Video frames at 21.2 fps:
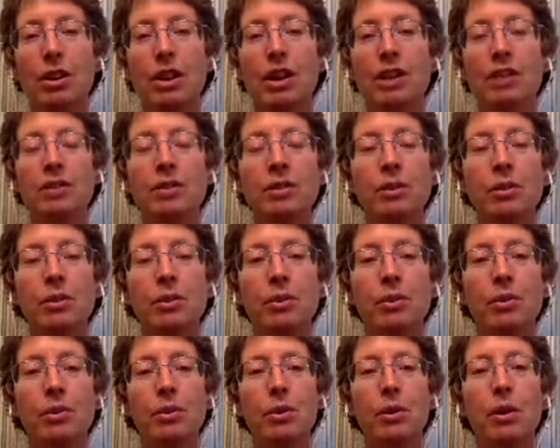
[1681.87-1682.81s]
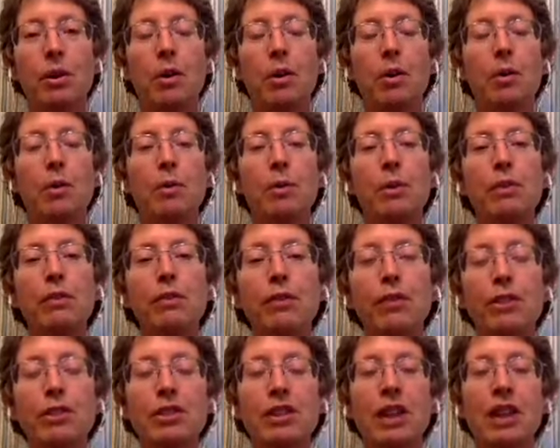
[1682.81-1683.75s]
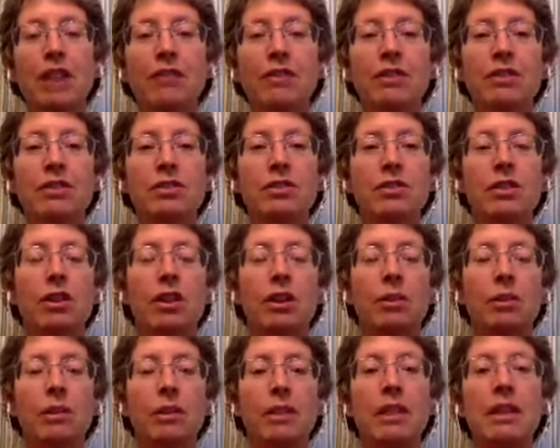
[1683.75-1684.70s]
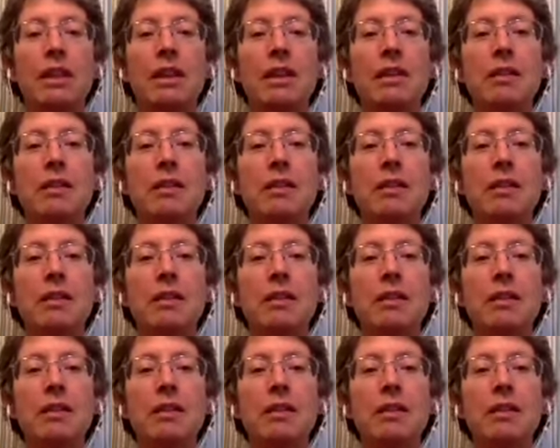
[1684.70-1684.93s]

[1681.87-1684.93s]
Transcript: And so we first have to start with the